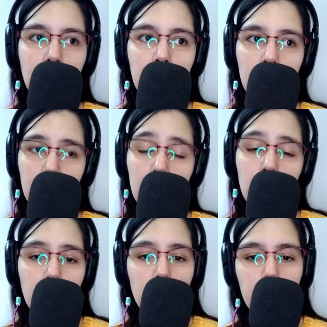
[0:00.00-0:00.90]

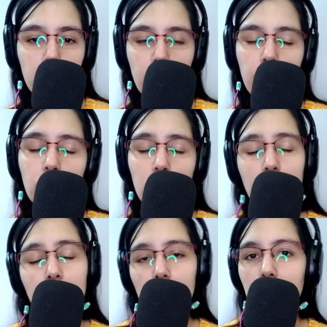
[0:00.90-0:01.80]
consider subscribing to the
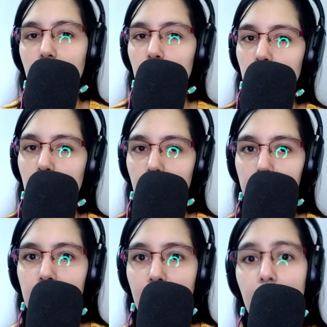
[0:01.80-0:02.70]
channel. That would help a
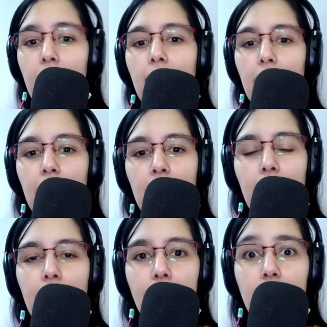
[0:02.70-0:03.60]
lot,
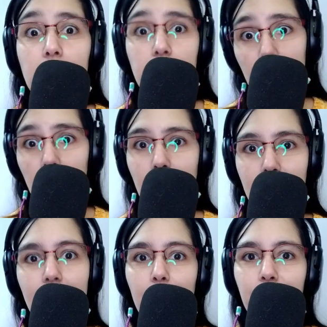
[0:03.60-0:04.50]
and I'll see you
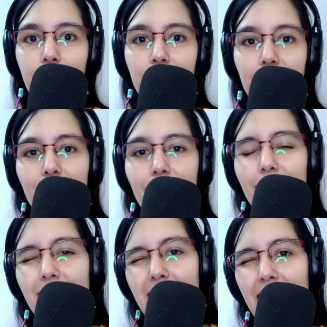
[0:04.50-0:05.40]
next time.
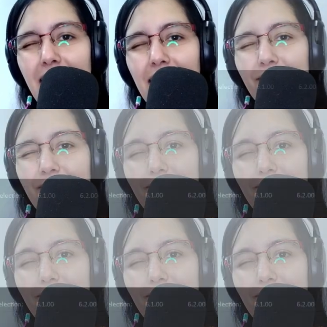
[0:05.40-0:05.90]
Jana!